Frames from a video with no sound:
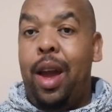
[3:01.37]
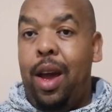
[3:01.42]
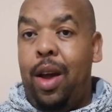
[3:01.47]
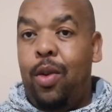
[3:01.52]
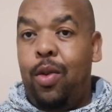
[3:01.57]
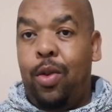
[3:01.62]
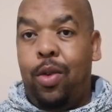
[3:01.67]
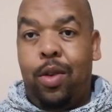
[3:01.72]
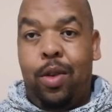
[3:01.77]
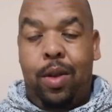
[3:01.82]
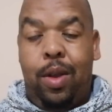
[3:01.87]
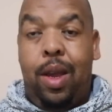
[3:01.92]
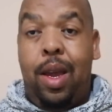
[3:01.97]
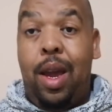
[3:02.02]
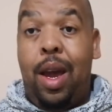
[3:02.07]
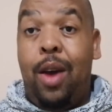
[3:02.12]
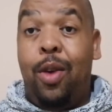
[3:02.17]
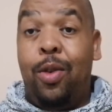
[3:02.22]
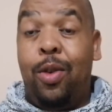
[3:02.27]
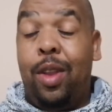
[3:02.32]

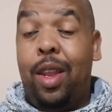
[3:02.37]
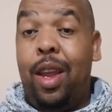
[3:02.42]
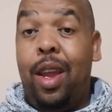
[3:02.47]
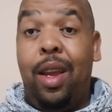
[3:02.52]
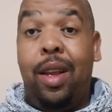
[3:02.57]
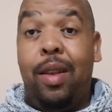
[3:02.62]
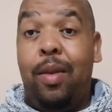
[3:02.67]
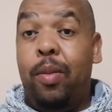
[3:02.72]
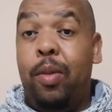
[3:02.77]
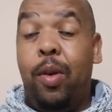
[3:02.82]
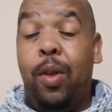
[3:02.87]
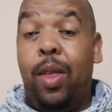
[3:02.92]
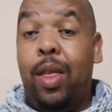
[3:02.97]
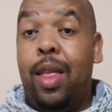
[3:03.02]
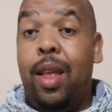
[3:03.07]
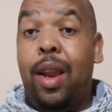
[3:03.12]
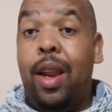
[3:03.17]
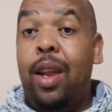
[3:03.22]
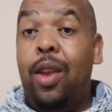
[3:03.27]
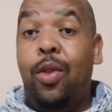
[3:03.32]
house takes about
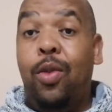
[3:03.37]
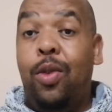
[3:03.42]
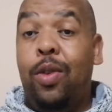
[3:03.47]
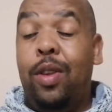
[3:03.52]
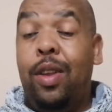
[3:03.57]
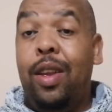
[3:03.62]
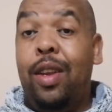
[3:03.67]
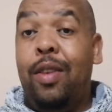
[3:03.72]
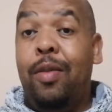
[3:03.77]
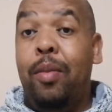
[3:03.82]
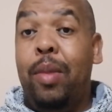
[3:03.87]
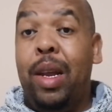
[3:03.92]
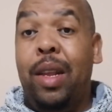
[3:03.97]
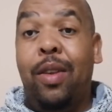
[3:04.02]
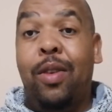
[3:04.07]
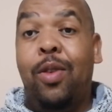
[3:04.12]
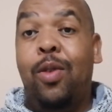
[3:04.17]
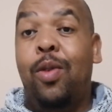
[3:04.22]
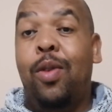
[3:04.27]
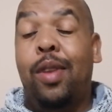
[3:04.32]
3 to 6
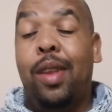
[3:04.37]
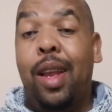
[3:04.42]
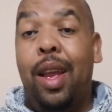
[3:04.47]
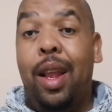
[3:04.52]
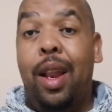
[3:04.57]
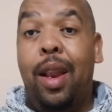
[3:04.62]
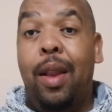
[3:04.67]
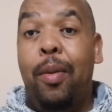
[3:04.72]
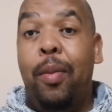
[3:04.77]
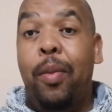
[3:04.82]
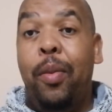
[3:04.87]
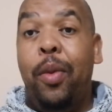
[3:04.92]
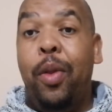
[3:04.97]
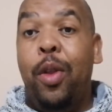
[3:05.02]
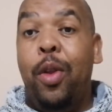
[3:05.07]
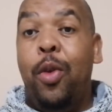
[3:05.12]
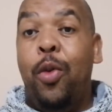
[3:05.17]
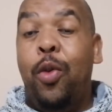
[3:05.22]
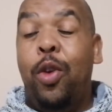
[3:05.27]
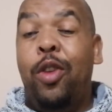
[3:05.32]
months to sell,
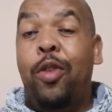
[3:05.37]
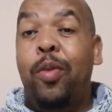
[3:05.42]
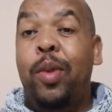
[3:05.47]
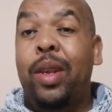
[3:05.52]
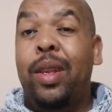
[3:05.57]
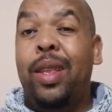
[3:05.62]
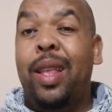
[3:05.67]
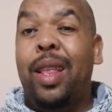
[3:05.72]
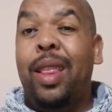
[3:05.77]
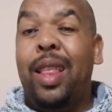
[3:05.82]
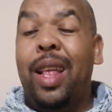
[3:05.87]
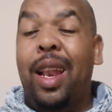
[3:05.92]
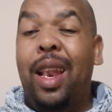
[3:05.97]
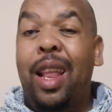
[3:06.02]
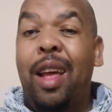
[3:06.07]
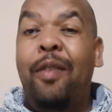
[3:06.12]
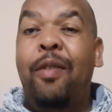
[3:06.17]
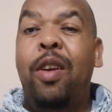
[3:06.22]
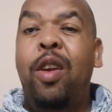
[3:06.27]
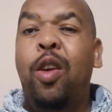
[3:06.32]
which means that the
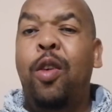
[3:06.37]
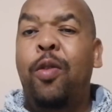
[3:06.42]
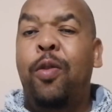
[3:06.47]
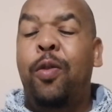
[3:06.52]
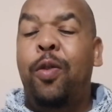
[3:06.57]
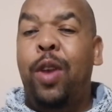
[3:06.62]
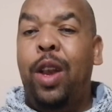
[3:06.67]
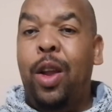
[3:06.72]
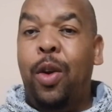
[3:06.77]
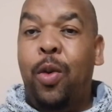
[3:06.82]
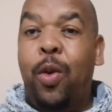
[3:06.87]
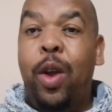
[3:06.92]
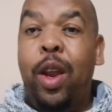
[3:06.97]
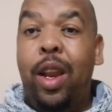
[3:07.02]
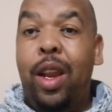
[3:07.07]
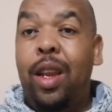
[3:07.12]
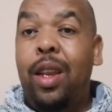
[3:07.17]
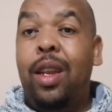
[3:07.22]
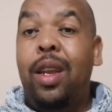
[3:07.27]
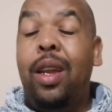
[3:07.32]
level of
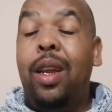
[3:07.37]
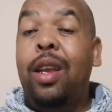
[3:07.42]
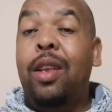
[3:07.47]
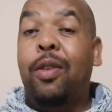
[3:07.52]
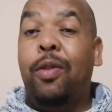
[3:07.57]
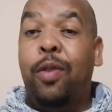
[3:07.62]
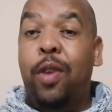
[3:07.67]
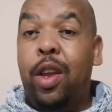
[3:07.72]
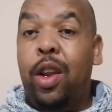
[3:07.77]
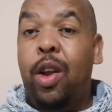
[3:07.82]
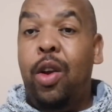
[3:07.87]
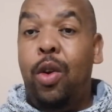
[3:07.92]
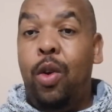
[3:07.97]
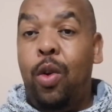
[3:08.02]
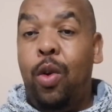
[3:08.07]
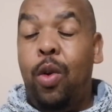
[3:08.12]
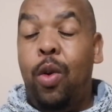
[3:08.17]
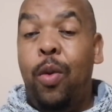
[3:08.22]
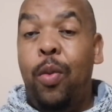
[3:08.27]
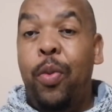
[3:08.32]
liquidity is very
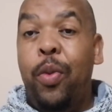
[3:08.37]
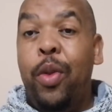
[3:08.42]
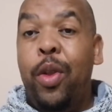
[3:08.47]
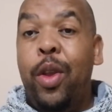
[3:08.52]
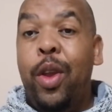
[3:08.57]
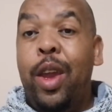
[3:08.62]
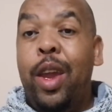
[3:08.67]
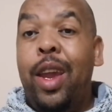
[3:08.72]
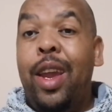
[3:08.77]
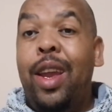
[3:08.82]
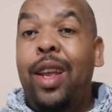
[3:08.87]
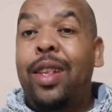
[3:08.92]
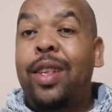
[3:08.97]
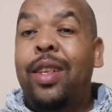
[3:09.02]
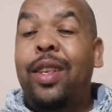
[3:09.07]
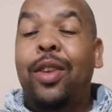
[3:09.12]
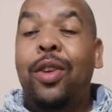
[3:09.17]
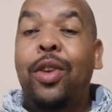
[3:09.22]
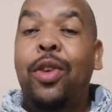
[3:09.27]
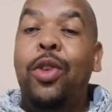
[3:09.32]
low.
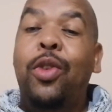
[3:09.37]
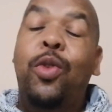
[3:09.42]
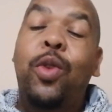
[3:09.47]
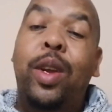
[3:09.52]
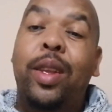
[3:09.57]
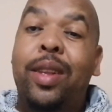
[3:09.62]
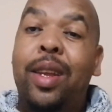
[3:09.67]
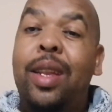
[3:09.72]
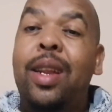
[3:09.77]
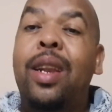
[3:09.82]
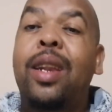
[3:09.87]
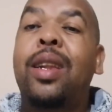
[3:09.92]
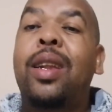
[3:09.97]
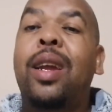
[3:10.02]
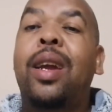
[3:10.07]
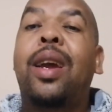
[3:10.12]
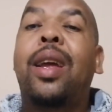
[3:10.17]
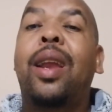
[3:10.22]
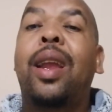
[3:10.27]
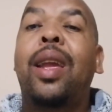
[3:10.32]
It's to a certain
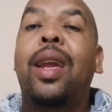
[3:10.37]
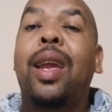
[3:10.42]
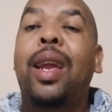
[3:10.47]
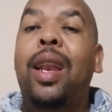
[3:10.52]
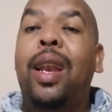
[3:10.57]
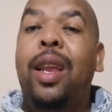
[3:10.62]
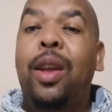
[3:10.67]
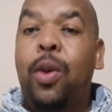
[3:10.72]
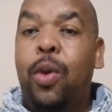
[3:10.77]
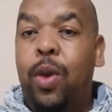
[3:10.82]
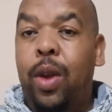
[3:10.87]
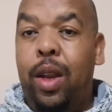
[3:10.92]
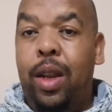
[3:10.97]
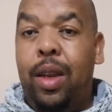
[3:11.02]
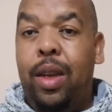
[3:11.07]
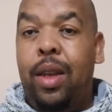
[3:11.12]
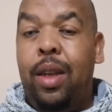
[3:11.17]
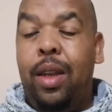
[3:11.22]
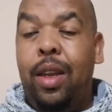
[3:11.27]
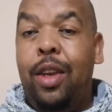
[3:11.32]
degree illiquid.
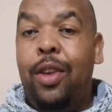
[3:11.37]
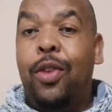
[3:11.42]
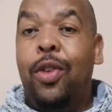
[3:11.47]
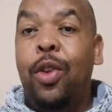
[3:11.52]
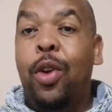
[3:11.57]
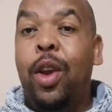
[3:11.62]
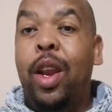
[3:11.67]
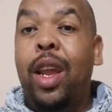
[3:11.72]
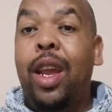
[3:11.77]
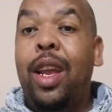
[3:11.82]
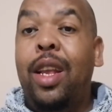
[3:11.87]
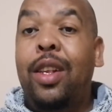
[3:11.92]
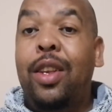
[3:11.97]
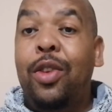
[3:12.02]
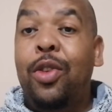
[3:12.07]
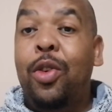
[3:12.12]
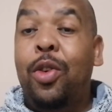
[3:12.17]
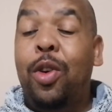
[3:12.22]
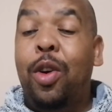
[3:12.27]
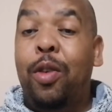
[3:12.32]
It's not easy
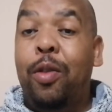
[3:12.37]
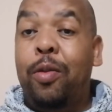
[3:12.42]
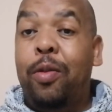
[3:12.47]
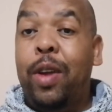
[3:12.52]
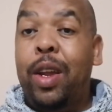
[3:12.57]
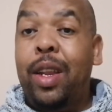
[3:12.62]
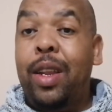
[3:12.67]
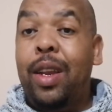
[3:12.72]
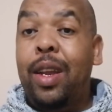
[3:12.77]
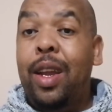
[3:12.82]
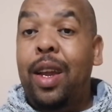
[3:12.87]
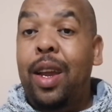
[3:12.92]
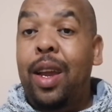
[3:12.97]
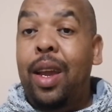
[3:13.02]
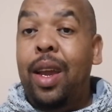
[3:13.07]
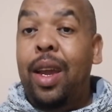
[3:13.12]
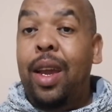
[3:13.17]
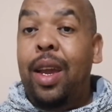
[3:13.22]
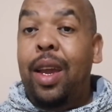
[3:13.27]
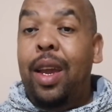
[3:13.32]
to convert
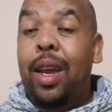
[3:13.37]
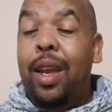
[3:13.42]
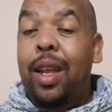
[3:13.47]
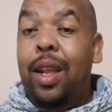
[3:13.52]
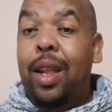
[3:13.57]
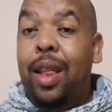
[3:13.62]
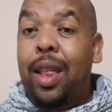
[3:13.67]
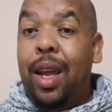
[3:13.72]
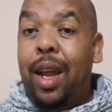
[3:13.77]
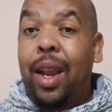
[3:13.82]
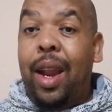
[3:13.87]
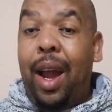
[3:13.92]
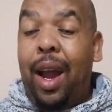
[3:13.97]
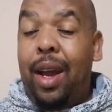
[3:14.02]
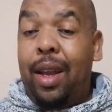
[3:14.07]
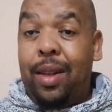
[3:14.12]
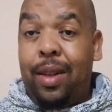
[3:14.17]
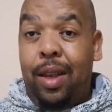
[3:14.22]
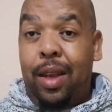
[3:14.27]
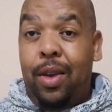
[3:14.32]
that
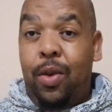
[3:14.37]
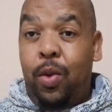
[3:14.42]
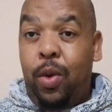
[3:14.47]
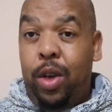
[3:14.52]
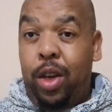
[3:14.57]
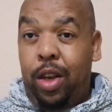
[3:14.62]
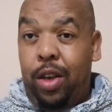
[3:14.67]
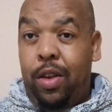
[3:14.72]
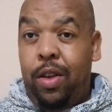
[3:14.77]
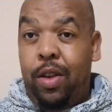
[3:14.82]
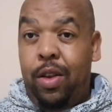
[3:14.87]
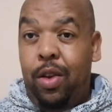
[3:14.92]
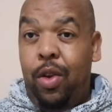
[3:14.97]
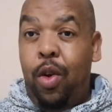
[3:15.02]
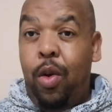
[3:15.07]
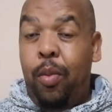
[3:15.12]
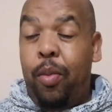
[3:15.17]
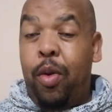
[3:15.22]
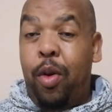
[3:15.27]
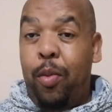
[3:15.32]
asset, which is
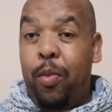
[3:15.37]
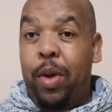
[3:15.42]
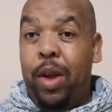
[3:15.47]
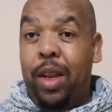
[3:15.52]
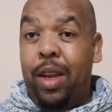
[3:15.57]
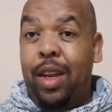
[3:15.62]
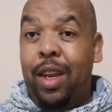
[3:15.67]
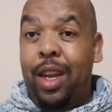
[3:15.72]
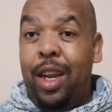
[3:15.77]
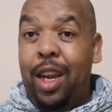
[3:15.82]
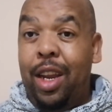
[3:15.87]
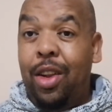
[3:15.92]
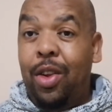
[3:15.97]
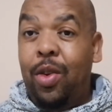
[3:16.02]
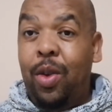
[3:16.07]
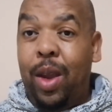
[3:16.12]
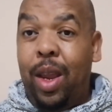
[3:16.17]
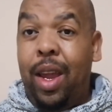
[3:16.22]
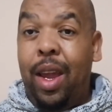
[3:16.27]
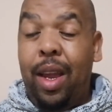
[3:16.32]
your property,
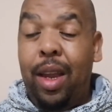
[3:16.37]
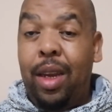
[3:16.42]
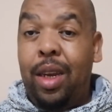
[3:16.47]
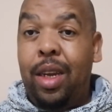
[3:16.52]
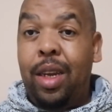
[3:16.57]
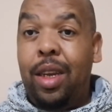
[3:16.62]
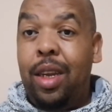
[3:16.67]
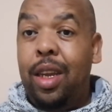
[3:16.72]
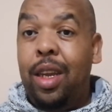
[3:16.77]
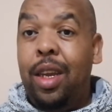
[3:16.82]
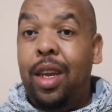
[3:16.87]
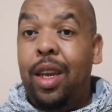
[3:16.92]
into cash